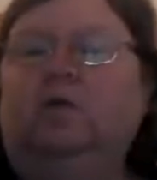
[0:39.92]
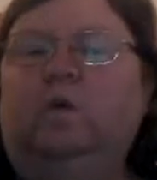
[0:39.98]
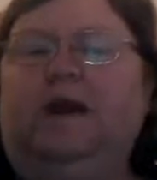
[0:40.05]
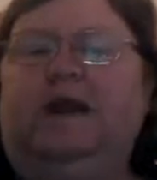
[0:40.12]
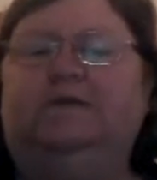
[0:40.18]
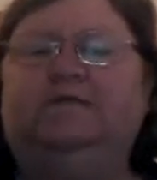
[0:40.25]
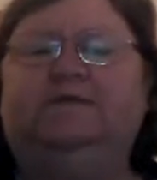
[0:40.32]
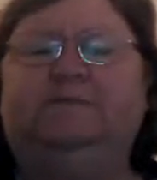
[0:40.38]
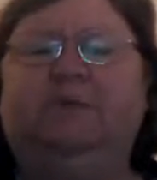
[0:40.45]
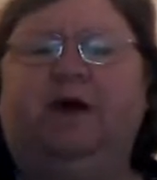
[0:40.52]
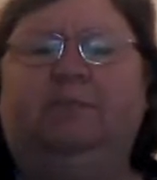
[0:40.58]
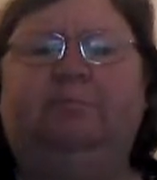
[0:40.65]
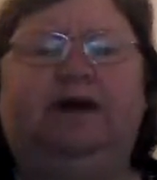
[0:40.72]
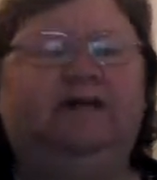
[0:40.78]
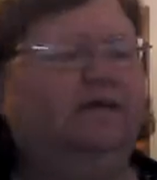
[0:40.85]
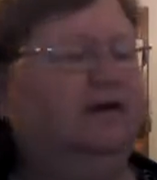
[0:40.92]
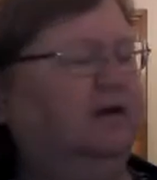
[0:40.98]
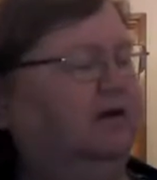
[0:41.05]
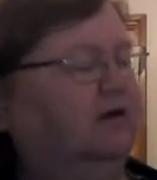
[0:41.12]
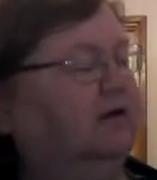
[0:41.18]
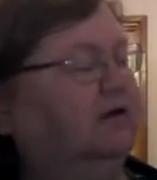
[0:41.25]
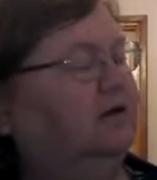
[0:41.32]
Where is my mother?
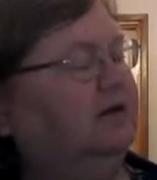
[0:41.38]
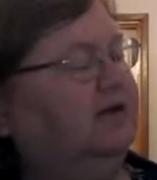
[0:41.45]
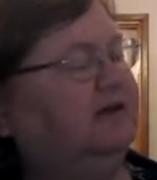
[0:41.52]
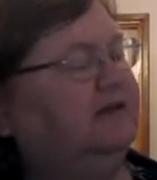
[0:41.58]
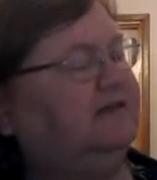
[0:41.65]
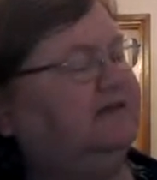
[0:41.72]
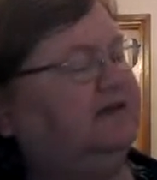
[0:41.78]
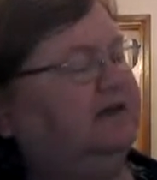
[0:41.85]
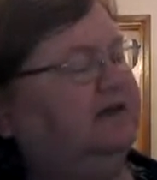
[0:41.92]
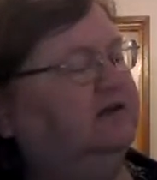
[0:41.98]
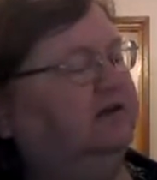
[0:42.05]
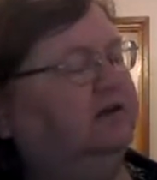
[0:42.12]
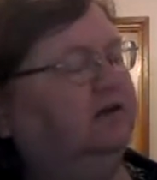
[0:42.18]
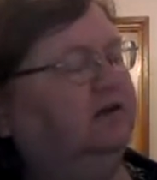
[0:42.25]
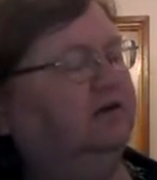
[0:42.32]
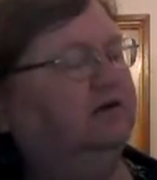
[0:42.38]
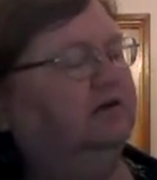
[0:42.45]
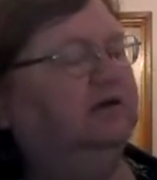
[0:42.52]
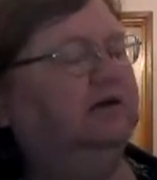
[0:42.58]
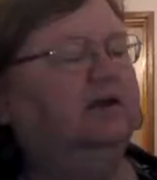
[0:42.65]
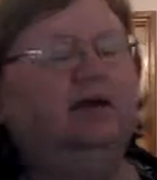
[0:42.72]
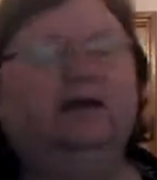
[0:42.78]
he said.
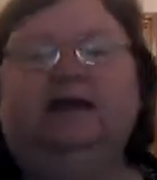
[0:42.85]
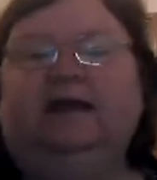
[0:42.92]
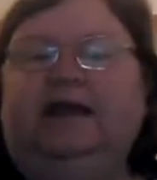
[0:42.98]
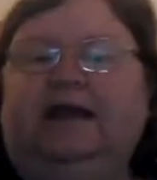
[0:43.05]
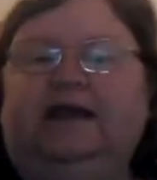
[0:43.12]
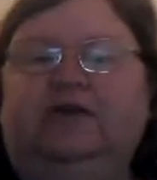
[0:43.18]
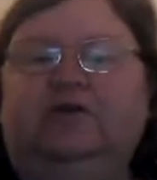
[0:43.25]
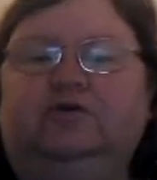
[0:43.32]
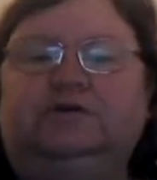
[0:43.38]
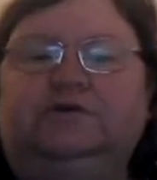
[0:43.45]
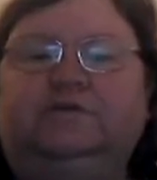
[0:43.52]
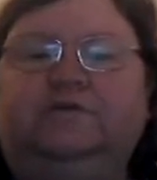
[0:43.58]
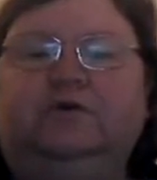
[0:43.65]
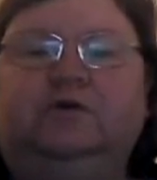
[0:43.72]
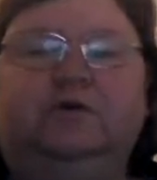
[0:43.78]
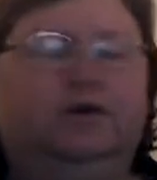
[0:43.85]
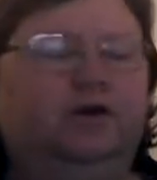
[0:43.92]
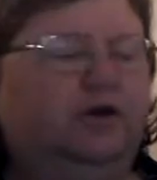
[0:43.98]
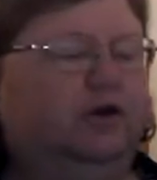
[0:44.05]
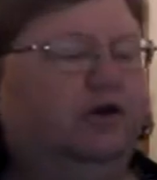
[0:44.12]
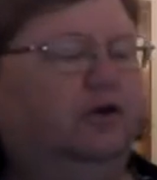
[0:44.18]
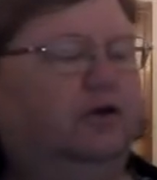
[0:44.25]
He looked for
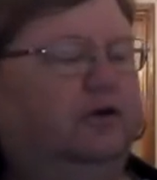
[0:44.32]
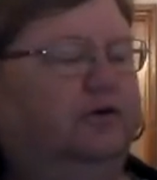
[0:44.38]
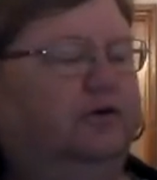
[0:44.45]
her.